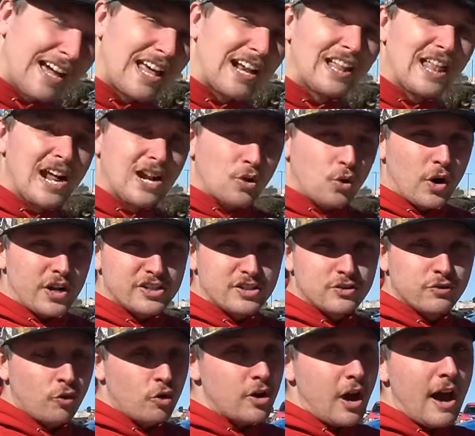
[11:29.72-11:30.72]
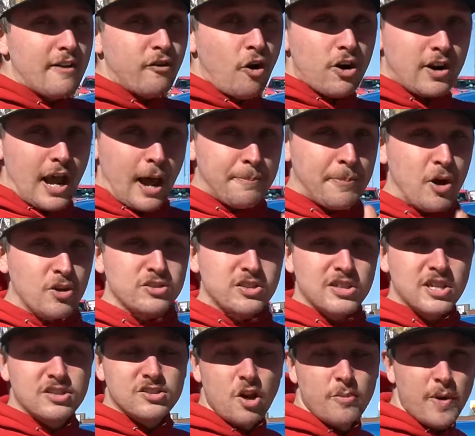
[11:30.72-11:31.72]
got a lot of questions for you. I've already I
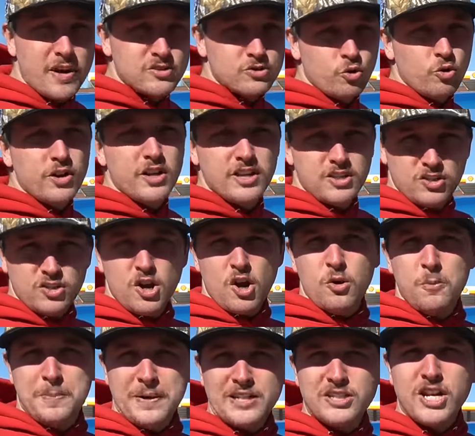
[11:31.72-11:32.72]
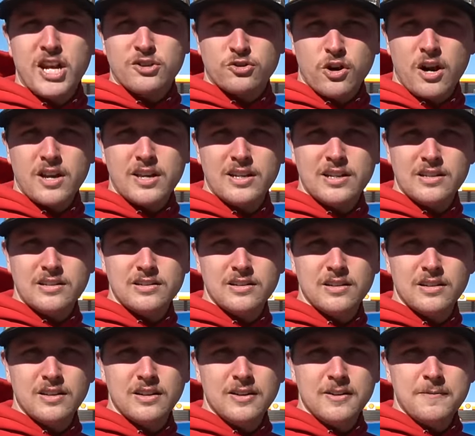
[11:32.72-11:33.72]
posted this on my story, and you know who PJ Truckin is?
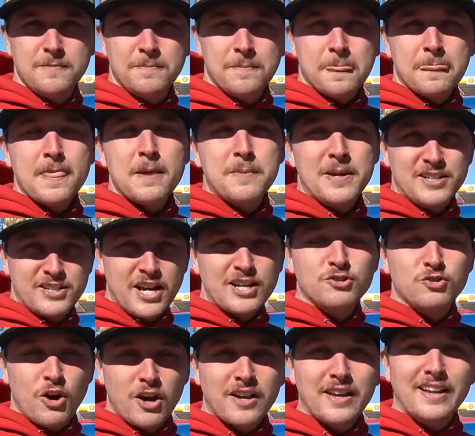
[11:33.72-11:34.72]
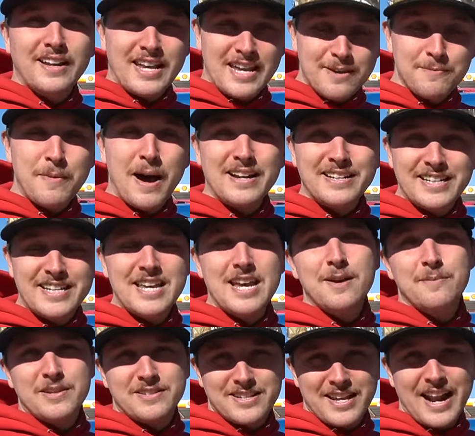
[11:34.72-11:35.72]
Yes. PJ Truckin hit my yes.
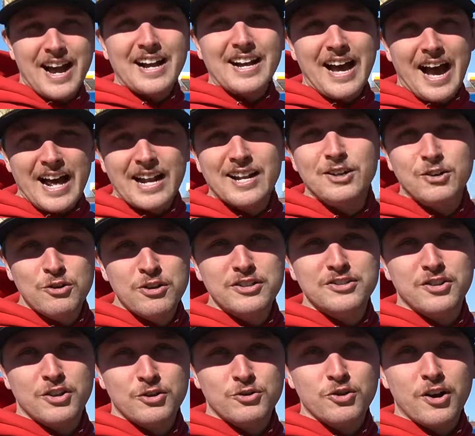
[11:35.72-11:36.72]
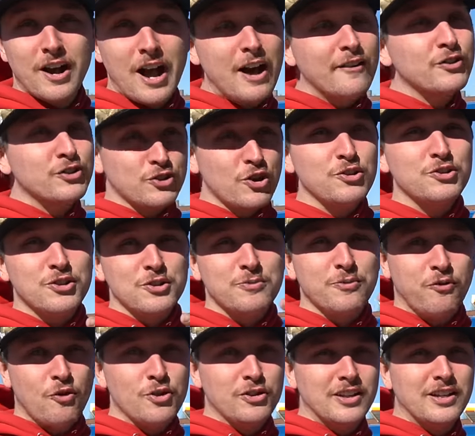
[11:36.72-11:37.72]
DM and said I gotta do this to the truck. I have to show it to you
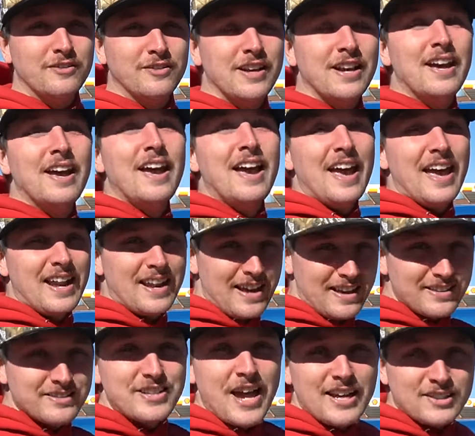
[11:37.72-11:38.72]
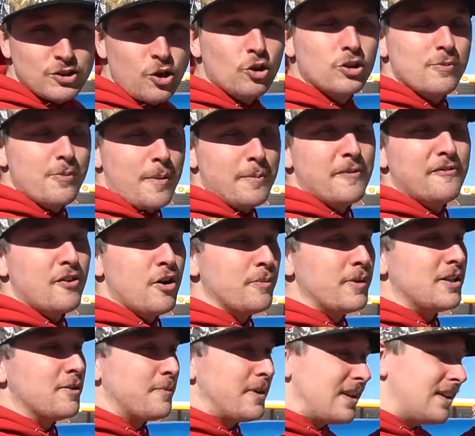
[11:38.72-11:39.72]
before you leave. Oh yeah. And I, I told him I'm gonna film
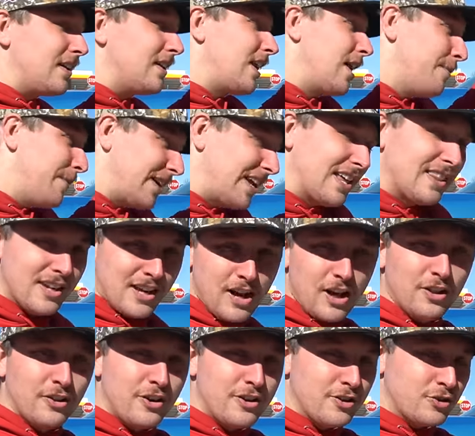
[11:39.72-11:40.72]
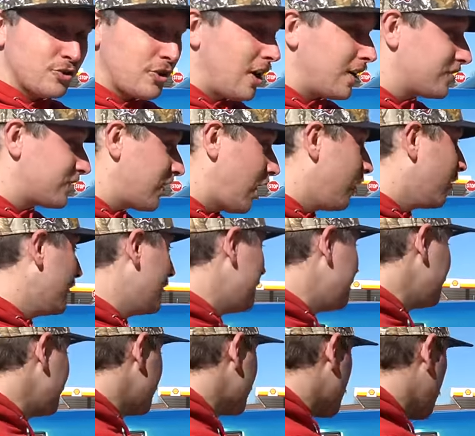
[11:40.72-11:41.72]
it in a minute, and I'm gonna get the color of the truck. So
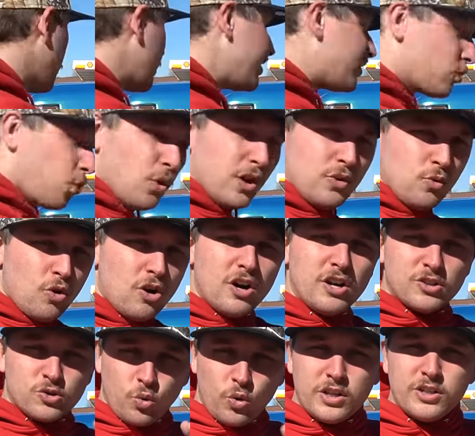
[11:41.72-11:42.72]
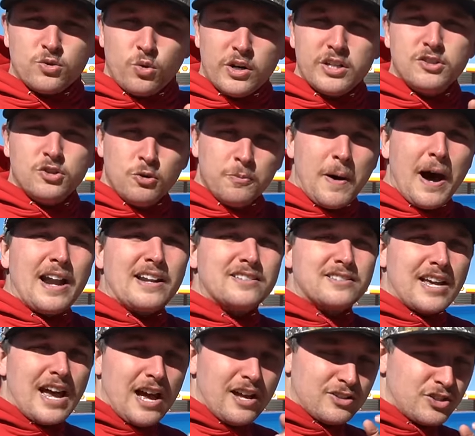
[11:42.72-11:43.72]
2021, 2022 body
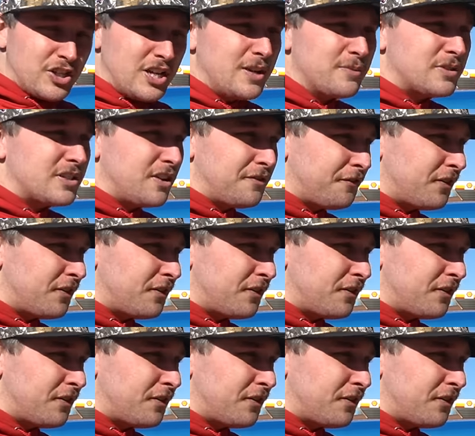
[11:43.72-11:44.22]
style GMC